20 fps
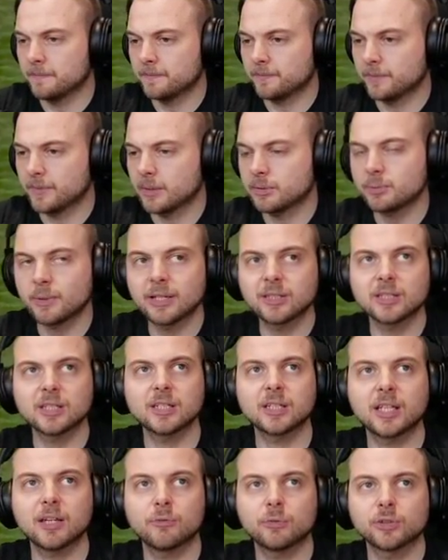I'm surprised they
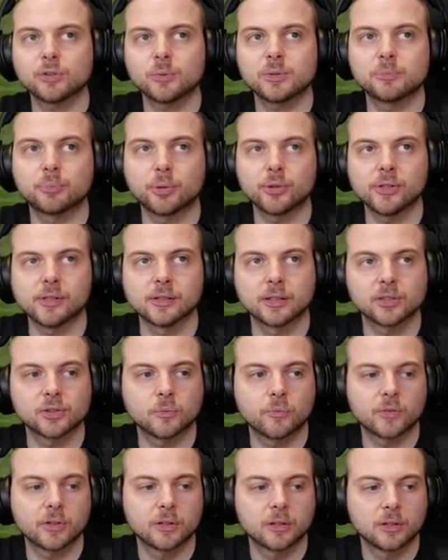didn't give one to his brother or
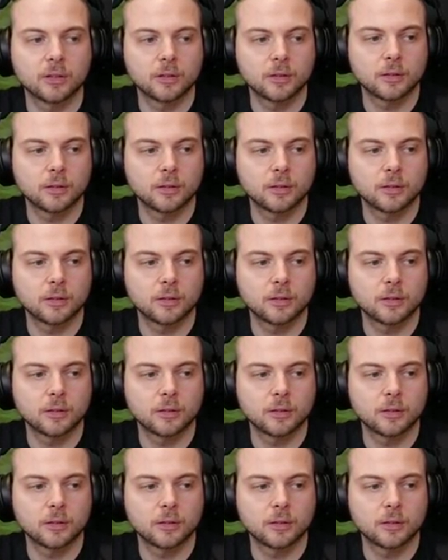something.